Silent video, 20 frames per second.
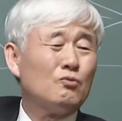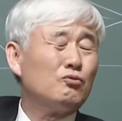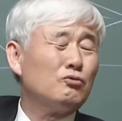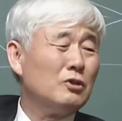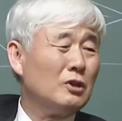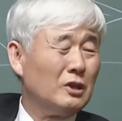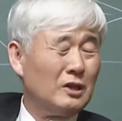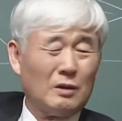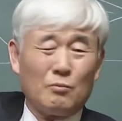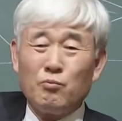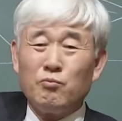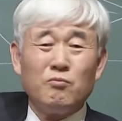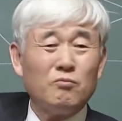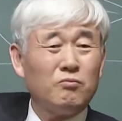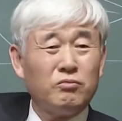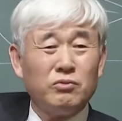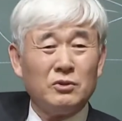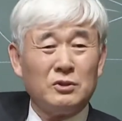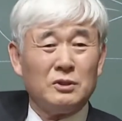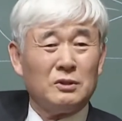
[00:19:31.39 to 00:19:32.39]
You would
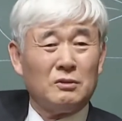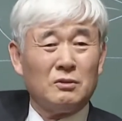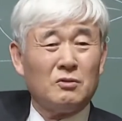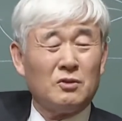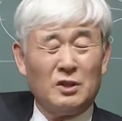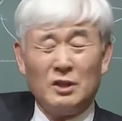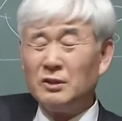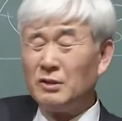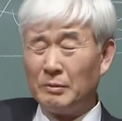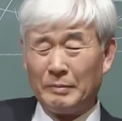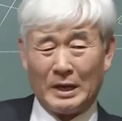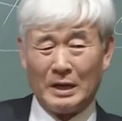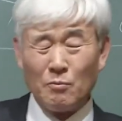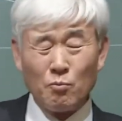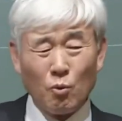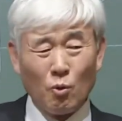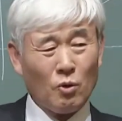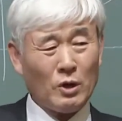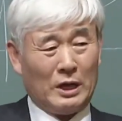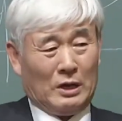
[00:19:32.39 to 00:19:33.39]
only be able to scratch the
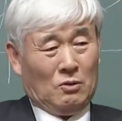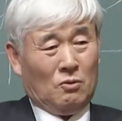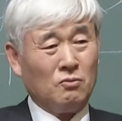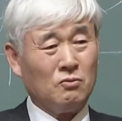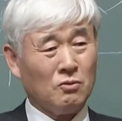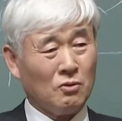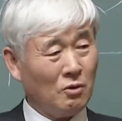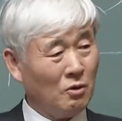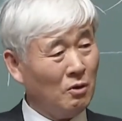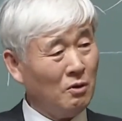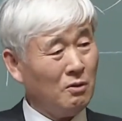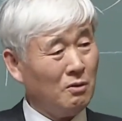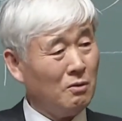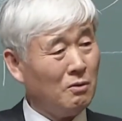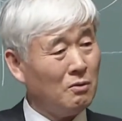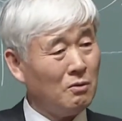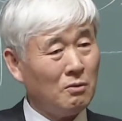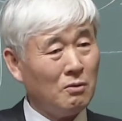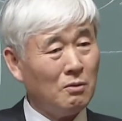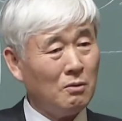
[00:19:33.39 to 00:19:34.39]
surface in those two
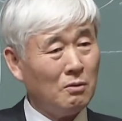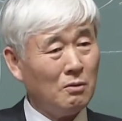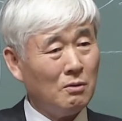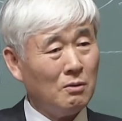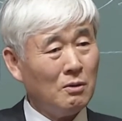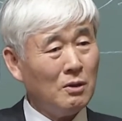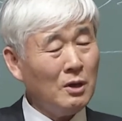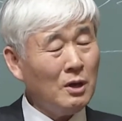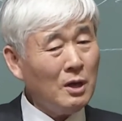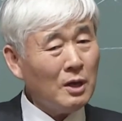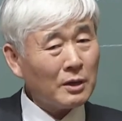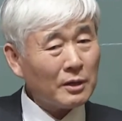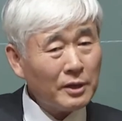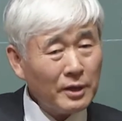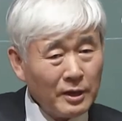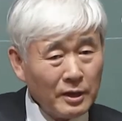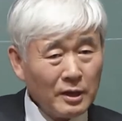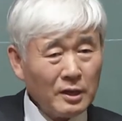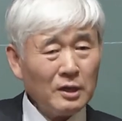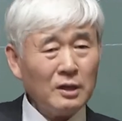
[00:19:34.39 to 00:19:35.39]
days and
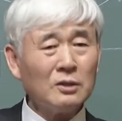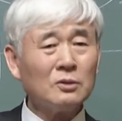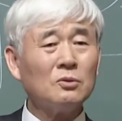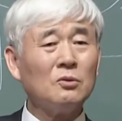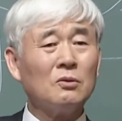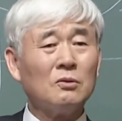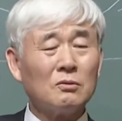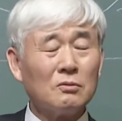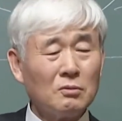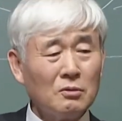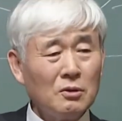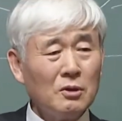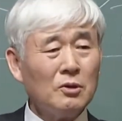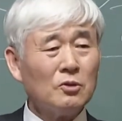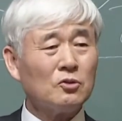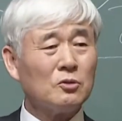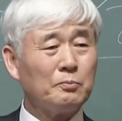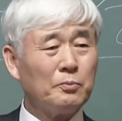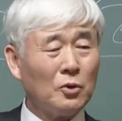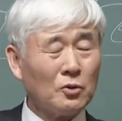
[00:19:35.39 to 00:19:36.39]
require
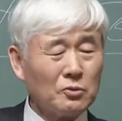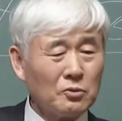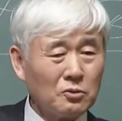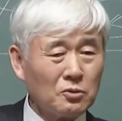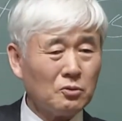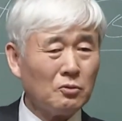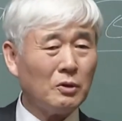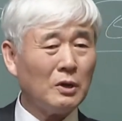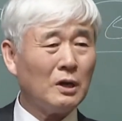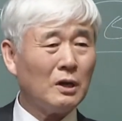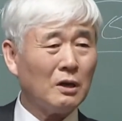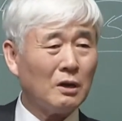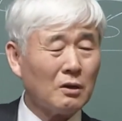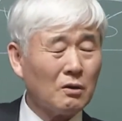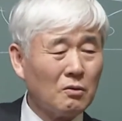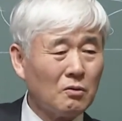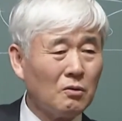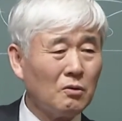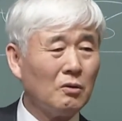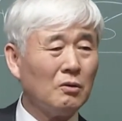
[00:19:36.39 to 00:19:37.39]
continuous
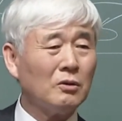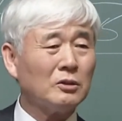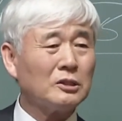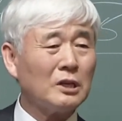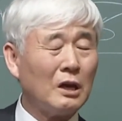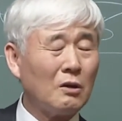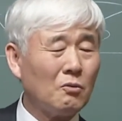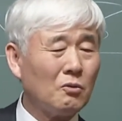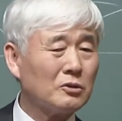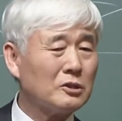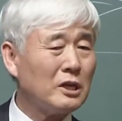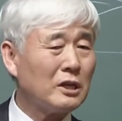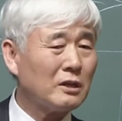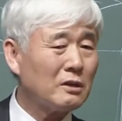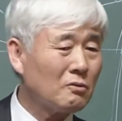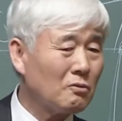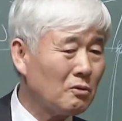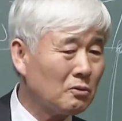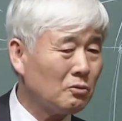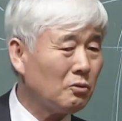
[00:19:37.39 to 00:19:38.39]
interactions with your sponsors
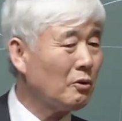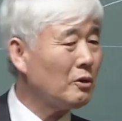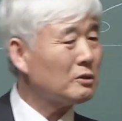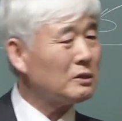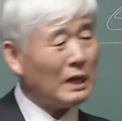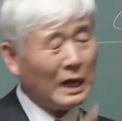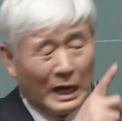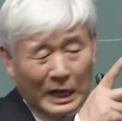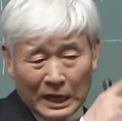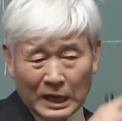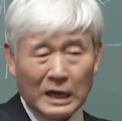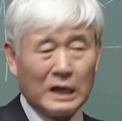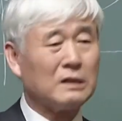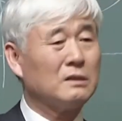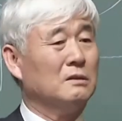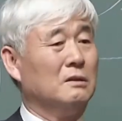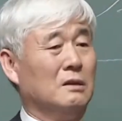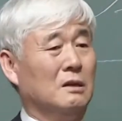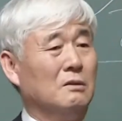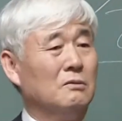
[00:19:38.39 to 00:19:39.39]
to understand it
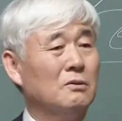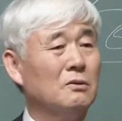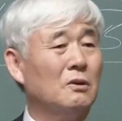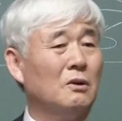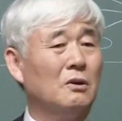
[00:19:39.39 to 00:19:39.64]
better.